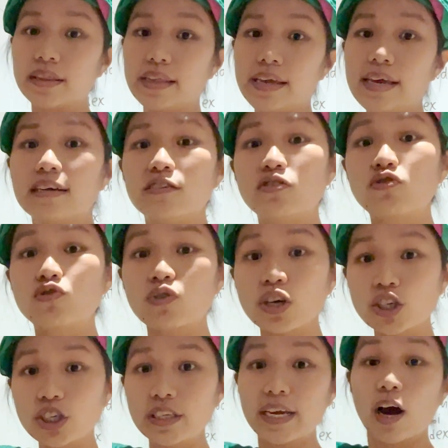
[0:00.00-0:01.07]
the
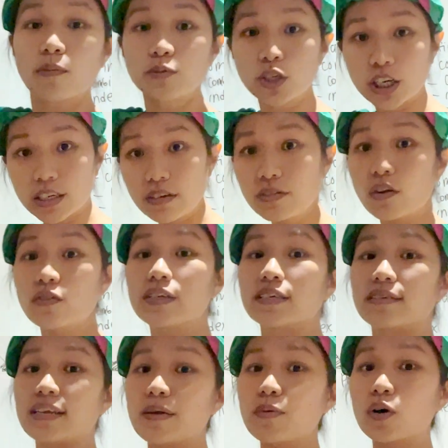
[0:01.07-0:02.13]
structure, the objectives of the
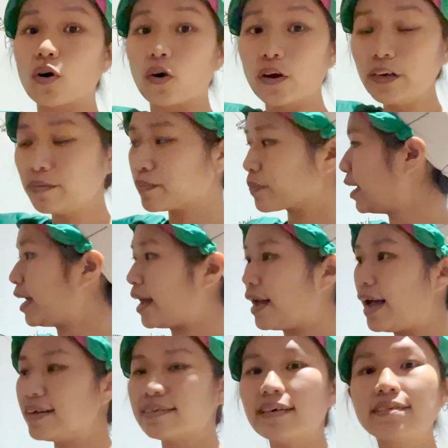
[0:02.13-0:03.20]
stablecoin
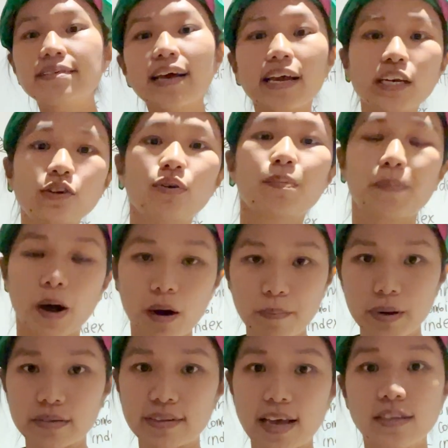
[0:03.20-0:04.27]
has a secondary
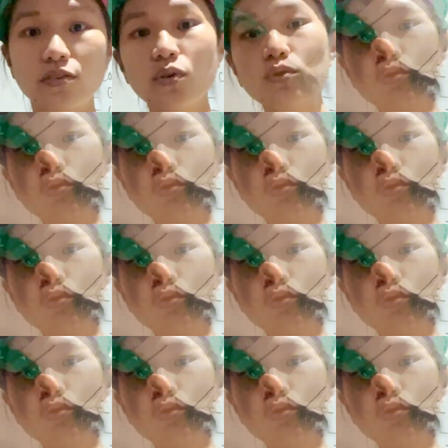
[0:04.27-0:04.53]
purpose, and so